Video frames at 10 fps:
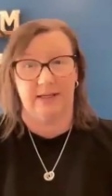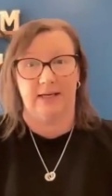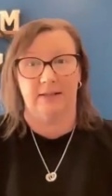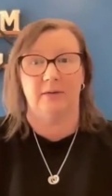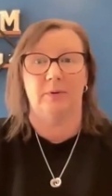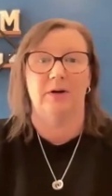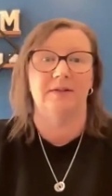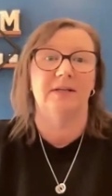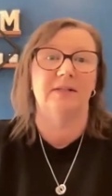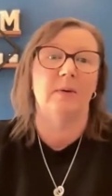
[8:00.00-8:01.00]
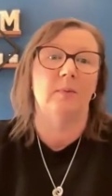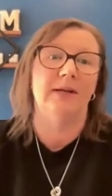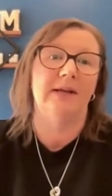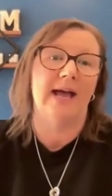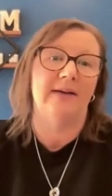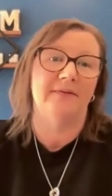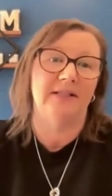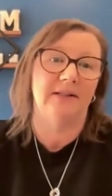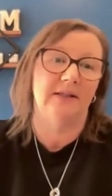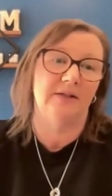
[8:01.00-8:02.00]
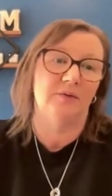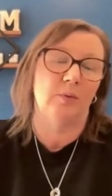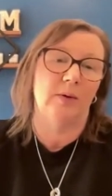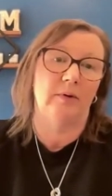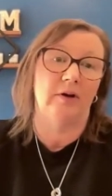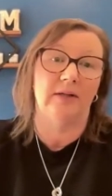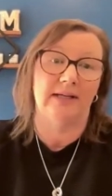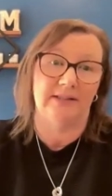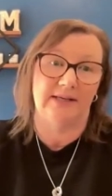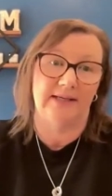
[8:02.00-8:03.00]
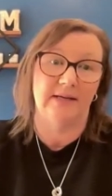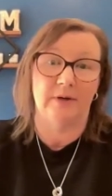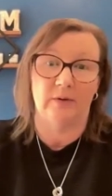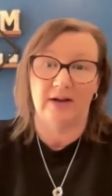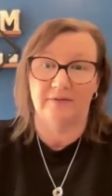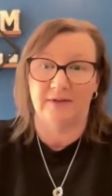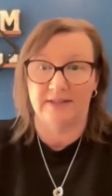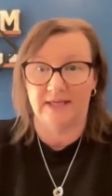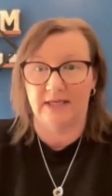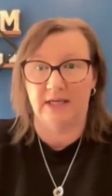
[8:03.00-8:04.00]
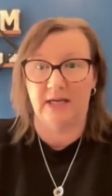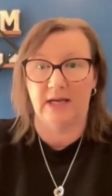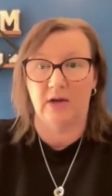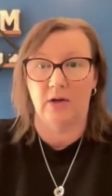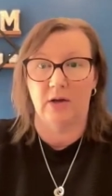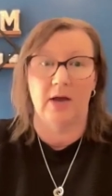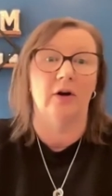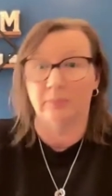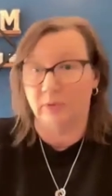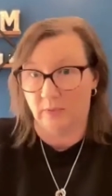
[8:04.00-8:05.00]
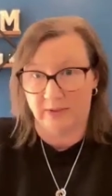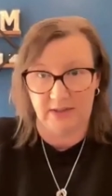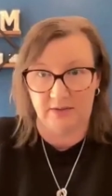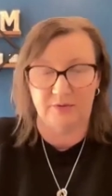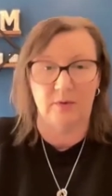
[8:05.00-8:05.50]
the candidate process, but we have seen this when we're collecting demographic data on our employees.